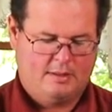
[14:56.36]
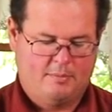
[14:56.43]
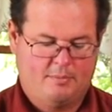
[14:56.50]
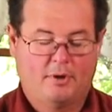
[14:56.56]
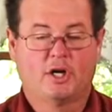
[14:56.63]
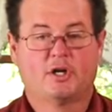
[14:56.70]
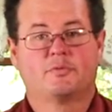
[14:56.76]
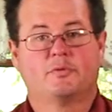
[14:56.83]

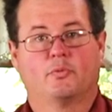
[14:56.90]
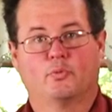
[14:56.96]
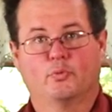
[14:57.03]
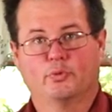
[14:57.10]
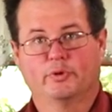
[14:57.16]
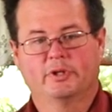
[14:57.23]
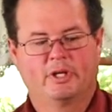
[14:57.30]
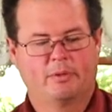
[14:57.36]

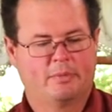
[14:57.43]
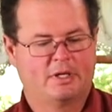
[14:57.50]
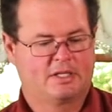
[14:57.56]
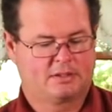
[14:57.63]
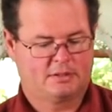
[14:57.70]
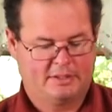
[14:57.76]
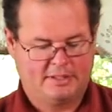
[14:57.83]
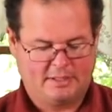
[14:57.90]
Parchment really
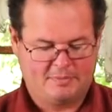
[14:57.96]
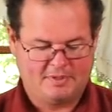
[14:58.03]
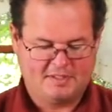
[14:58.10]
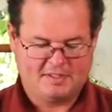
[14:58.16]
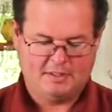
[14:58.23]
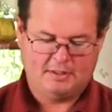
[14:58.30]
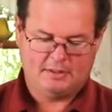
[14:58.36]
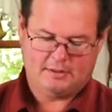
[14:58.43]
makes cleanup
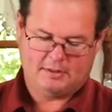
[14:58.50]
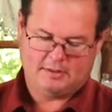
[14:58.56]
easy.